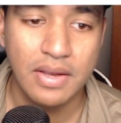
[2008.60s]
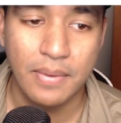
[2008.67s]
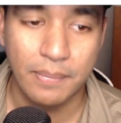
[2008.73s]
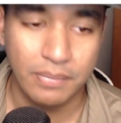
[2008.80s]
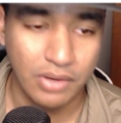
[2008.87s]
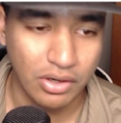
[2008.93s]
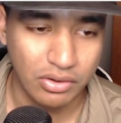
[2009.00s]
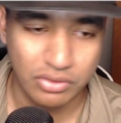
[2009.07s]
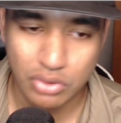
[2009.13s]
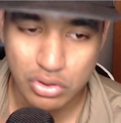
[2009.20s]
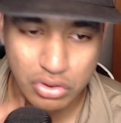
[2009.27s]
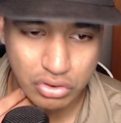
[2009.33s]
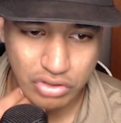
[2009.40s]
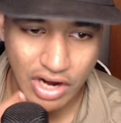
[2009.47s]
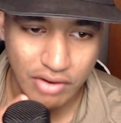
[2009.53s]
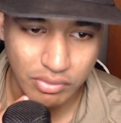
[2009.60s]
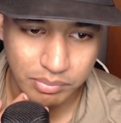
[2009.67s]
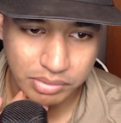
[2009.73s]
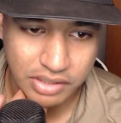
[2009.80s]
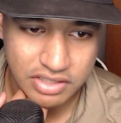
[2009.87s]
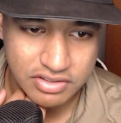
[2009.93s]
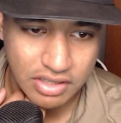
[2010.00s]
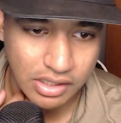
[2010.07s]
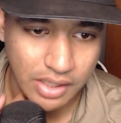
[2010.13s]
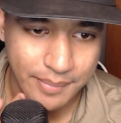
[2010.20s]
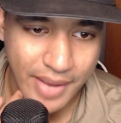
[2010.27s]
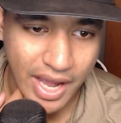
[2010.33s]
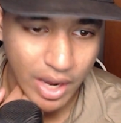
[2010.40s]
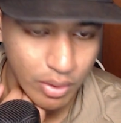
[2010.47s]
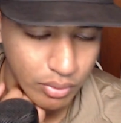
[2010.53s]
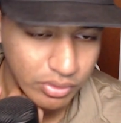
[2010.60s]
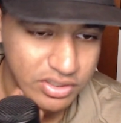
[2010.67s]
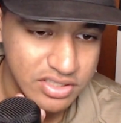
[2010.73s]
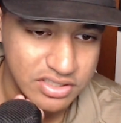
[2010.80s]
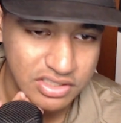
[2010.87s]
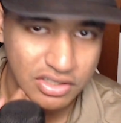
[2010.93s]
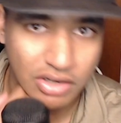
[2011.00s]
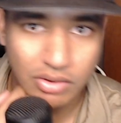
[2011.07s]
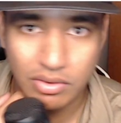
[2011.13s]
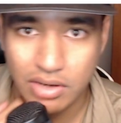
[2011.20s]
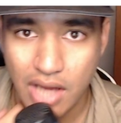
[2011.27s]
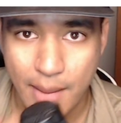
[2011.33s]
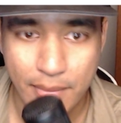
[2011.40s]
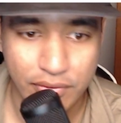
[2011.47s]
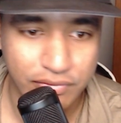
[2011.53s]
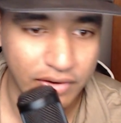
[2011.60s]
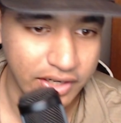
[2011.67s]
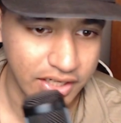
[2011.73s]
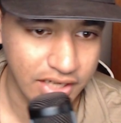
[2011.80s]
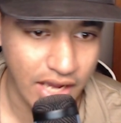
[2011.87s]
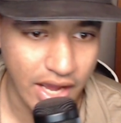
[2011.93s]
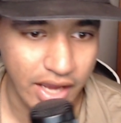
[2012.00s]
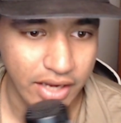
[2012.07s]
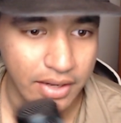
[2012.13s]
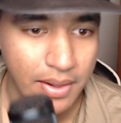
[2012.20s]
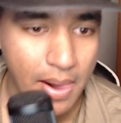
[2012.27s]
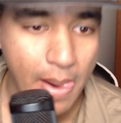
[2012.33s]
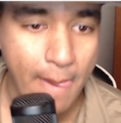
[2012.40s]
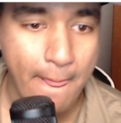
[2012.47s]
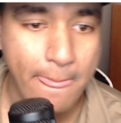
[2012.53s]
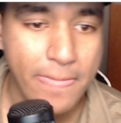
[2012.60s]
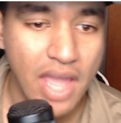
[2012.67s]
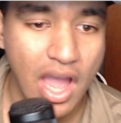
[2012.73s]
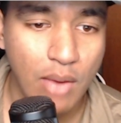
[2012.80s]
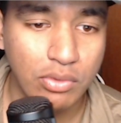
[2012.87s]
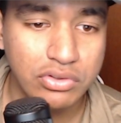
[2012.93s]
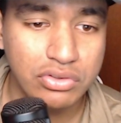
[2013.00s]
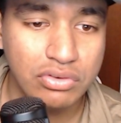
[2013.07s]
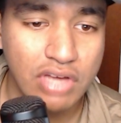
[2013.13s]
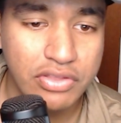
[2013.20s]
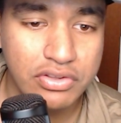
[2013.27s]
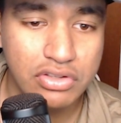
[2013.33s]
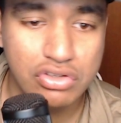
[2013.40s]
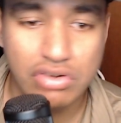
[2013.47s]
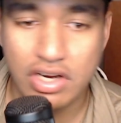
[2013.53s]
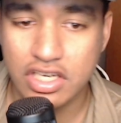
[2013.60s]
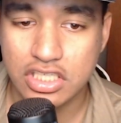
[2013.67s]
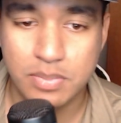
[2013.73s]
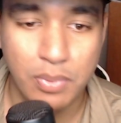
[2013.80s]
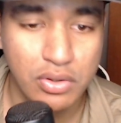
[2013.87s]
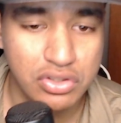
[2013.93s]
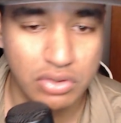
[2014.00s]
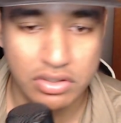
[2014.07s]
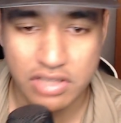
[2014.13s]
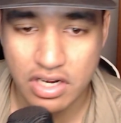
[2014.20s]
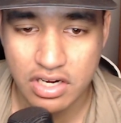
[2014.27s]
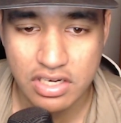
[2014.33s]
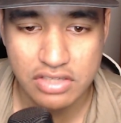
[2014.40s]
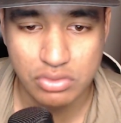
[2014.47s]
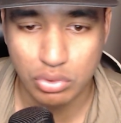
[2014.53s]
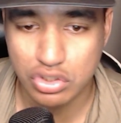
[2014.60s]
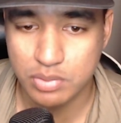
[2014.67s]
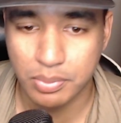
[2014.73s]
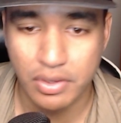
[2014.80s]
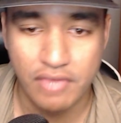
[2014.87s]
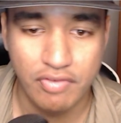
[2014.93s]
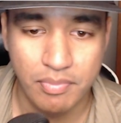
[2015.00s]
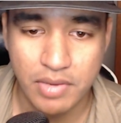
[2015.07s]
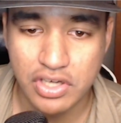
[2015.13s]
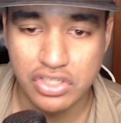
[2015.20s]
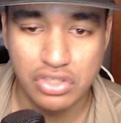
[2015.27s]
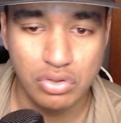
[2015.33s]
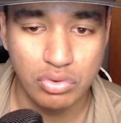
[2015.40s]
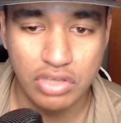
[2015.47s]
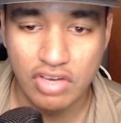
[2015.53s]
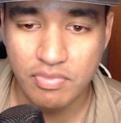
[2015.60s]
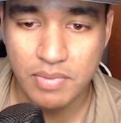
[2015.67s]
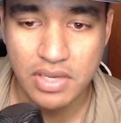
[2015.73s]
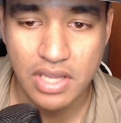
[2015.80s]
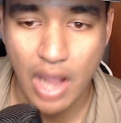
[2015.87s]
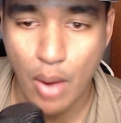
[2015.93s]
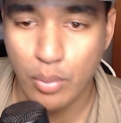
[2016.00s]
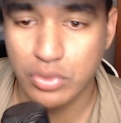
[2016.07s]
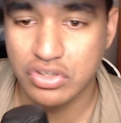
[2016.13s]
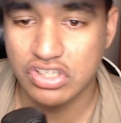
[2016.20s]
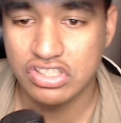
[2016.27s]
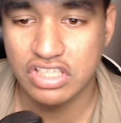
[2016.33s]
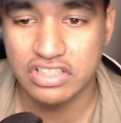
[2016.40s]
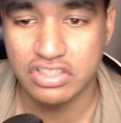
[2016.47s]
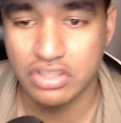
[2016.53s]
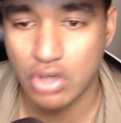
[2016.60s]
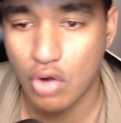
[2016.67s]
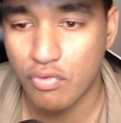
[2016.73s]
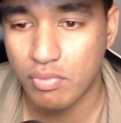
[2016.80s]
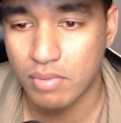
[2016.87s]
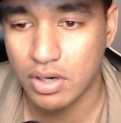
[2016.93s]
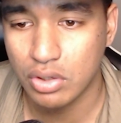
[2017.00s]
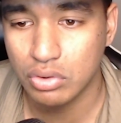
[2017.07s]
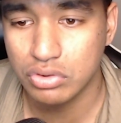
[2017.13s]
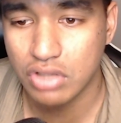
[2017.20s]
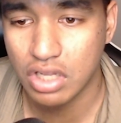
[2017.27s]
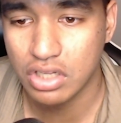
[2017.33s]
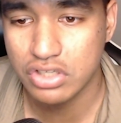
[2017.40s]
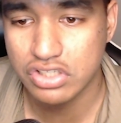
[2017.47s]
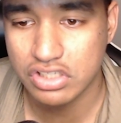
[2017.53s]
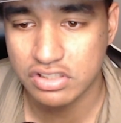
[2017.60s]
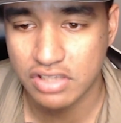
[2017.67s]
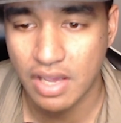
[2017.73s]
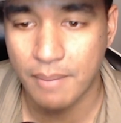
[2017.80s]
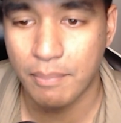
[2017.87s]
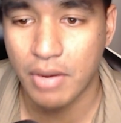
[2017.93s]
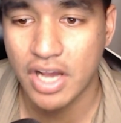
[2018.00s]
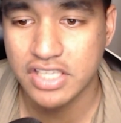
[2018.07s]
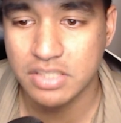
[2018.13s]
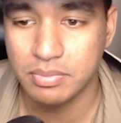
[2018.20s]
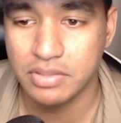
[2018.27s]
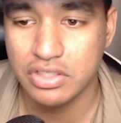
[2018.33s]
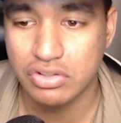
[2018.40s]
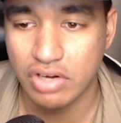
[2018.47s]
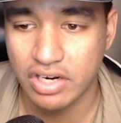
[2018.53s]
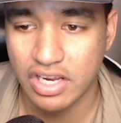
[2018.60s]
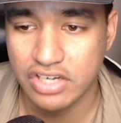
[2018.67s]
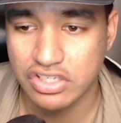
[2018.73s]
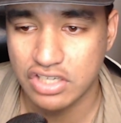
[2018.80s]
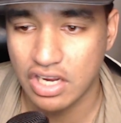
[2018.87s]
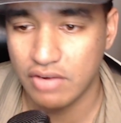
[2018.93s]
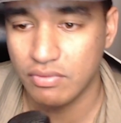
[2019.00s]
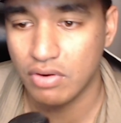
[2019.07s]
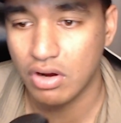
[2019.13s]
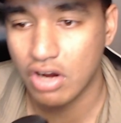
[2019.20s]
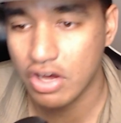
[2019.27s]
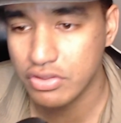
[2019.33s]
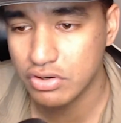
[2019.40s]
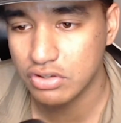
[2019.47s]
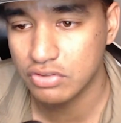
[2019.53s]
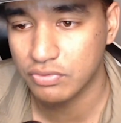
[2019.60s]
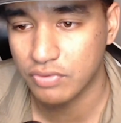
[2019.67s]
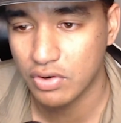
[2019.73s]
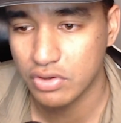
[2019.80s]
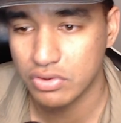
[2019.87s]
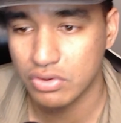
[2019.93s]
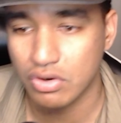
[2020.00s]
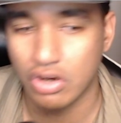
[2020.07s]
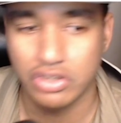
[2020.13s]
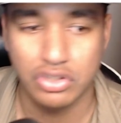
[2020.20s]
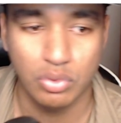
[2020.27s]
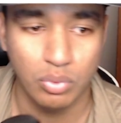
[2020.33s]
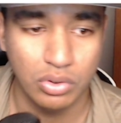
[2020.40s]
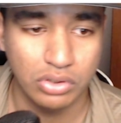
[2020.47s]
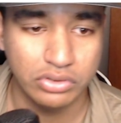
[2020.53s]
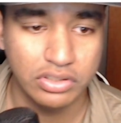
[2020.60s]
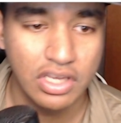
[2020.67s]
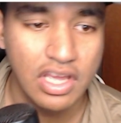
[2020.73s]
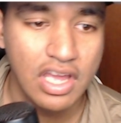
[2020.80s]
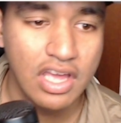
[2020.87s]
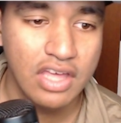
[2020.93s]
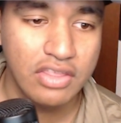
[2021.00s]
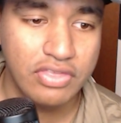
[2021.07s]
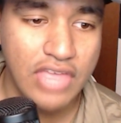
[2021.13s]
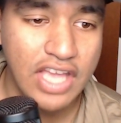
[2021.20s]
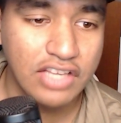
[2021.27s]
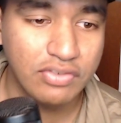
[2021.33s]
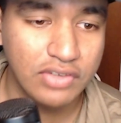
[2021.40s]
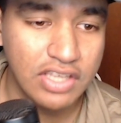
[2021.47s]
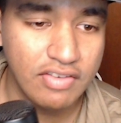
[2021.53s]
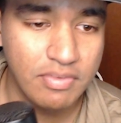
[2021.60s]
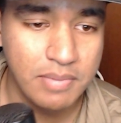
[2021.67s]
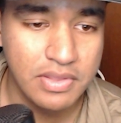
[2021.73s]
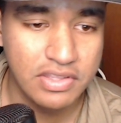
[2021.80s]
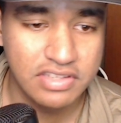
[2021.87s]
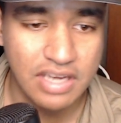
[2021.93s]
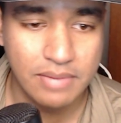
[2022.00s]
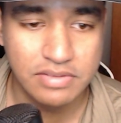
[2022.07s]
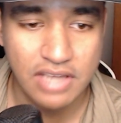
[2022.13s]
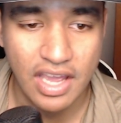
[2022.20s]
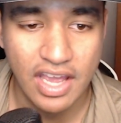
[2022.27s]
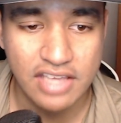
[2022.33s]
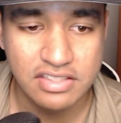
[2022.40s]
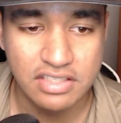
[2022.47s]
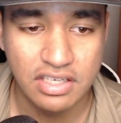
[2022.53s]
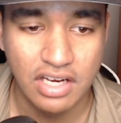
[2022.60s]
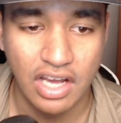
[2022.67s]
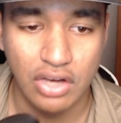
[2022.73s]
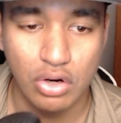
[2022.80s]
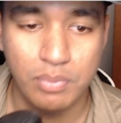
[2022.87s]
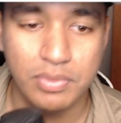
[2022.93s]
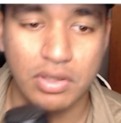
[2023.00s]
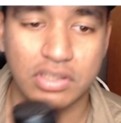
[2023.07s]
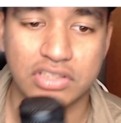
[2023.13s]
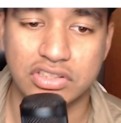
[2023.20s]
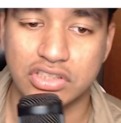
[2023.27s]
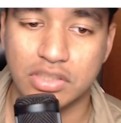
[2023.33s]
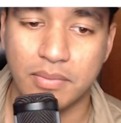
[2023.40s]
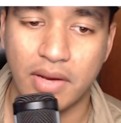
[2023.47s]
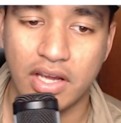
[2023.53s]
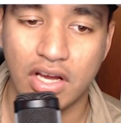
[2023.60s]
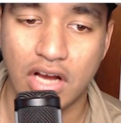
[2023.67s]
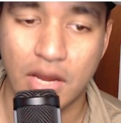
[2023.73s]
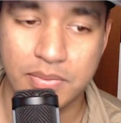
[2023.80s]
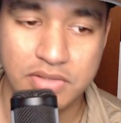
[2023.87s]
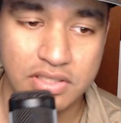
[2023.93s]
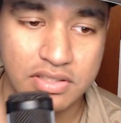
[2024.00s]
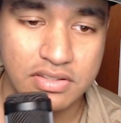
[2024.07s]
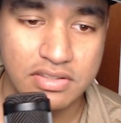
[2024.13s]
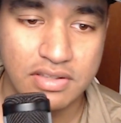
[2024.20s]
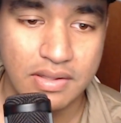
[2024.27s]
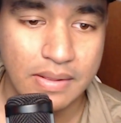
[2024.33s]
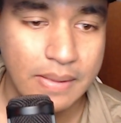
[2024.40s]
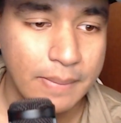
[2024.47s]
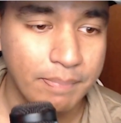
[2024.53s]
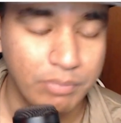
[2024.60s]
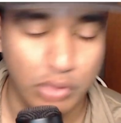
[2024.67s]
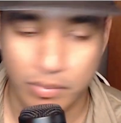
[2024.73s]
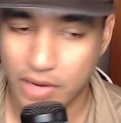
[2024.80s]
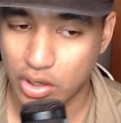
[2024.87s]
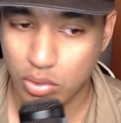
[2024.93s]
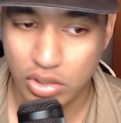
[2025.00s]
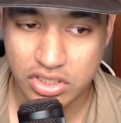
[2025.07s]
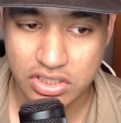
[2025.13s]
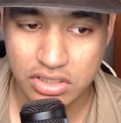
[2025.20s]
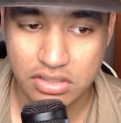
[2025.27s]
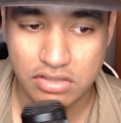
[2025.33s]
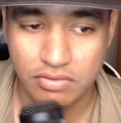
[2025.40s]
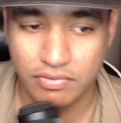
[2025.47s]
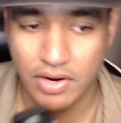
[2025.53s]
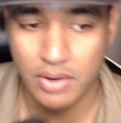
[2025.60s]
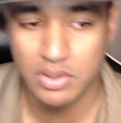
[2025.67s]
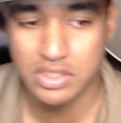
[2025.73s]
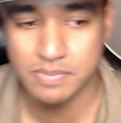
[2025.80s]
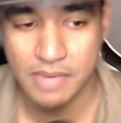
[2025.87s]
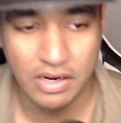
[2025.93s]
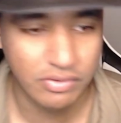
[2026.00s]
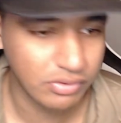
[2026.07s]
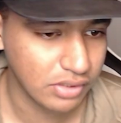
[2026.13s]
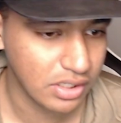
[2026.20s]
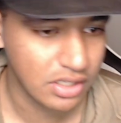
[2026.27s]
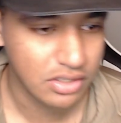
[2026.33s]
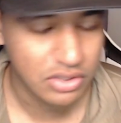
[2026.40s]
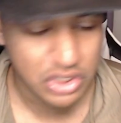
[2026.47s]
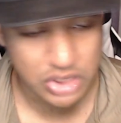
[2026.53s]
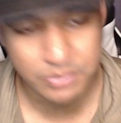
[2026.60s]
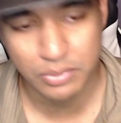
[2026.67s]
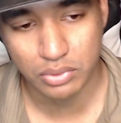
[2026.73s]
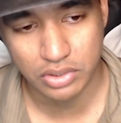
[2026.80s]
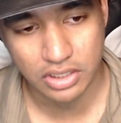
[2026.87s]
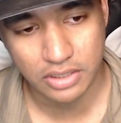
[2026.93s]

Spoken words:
Or neutral chat room, please. Lamau, because, you know, I'm a funny guy. I will do nothing to try and expose your identities or exploit information you give me. I would just like to know for my own knowledge and possibly try to educate others further on your world. Thanks for giving me the time to ask. I hope y'all consider my options or my questions. Very respectfully, Spooky.